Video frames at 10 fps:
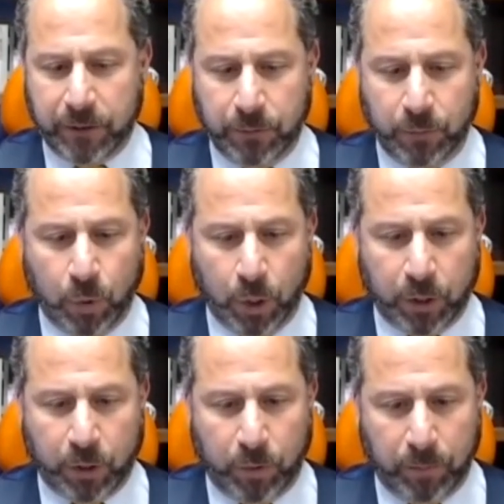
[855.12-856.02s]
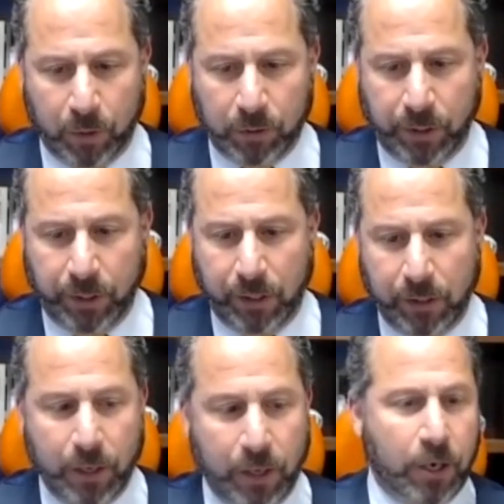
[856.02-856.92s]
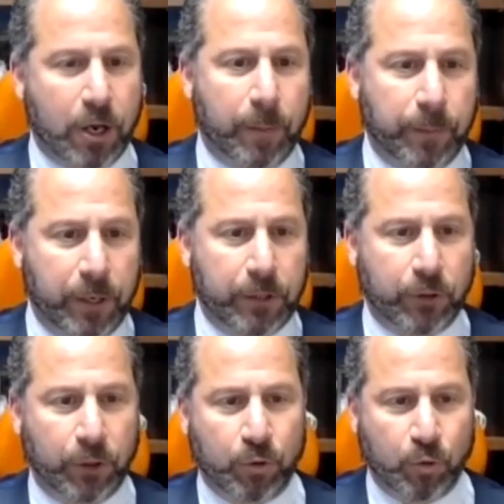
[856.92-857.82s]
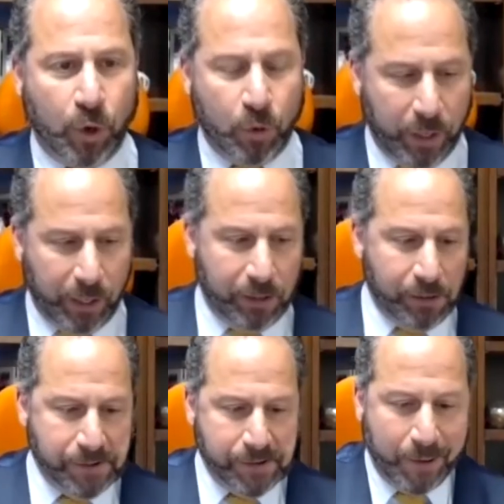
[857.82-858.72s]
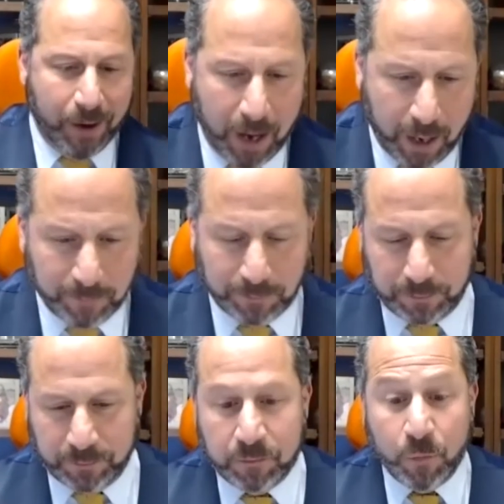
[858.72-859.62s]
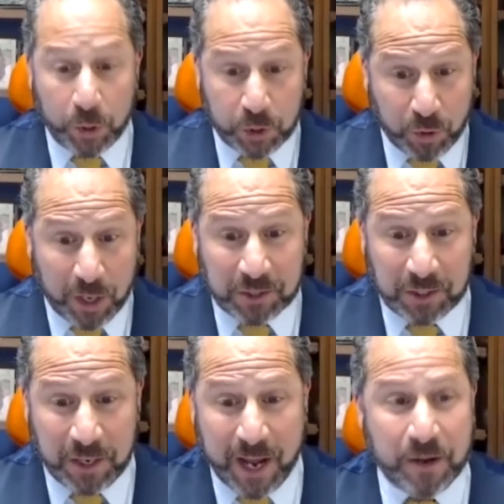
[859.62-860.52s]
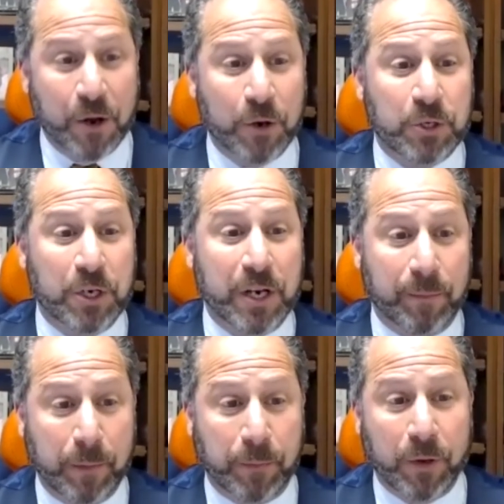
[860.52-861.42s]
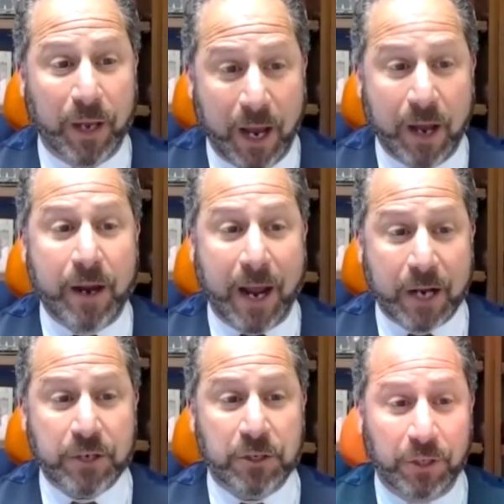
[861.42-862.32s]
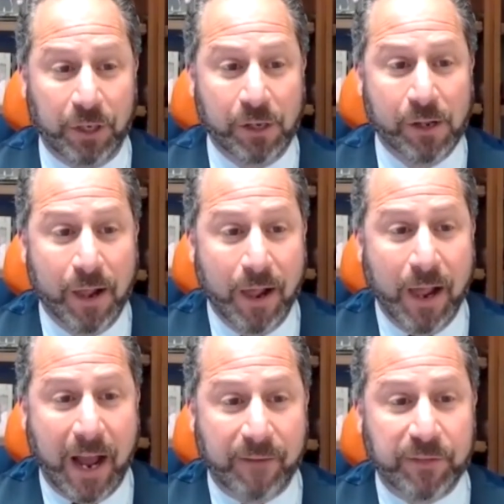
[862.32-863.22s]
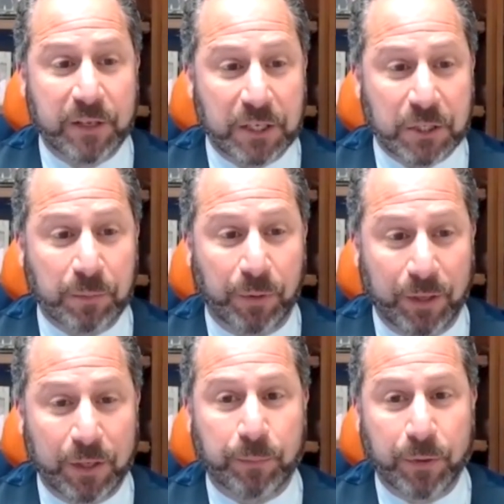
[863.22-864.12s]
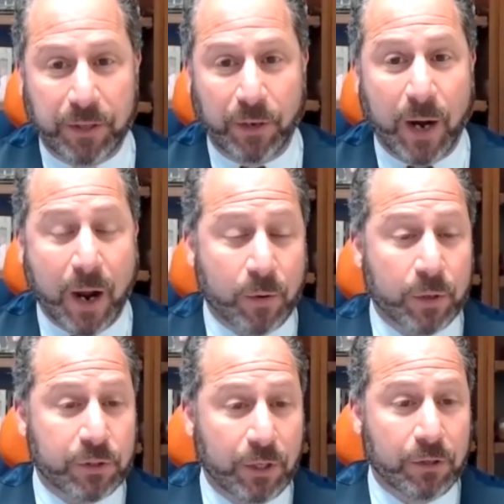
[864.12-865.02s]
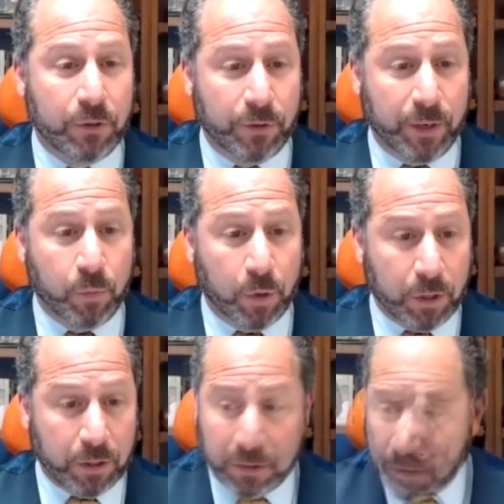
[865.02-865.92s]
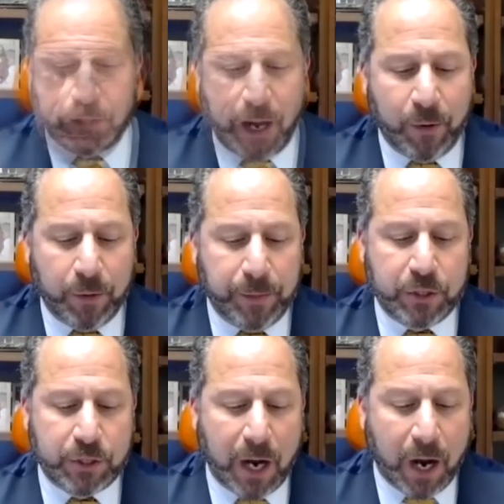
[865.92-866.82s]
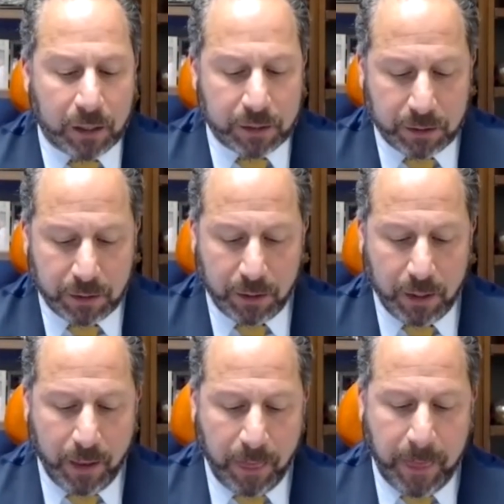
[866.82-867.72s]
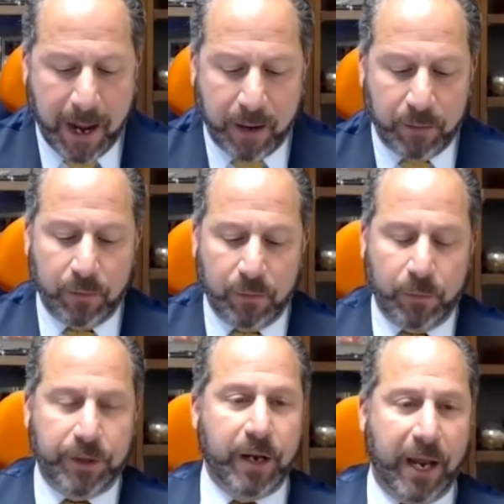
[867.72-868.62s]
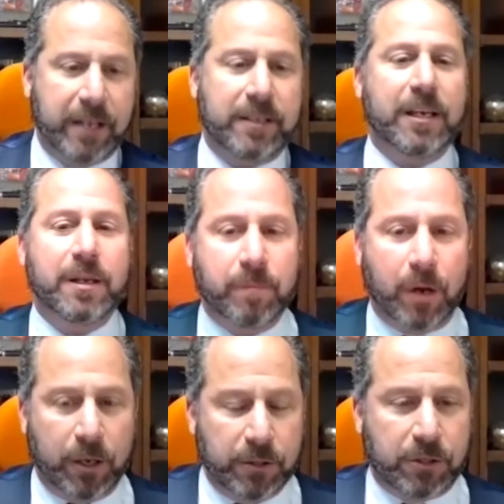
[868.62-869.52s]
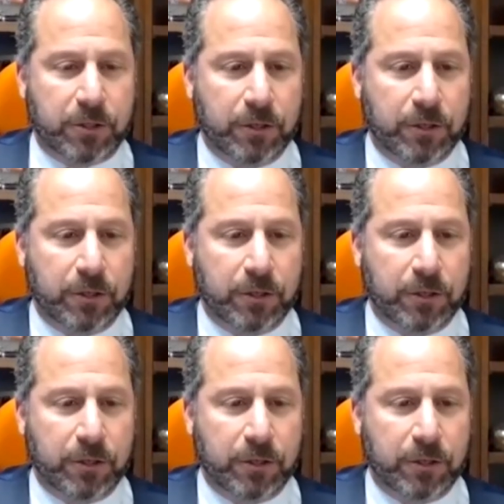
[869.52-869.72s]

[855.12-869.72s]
work remotely. Companies are growing more trust in that notion that people can actually have the discipline to put their hours in, do their work. I would be shocked that within 18 months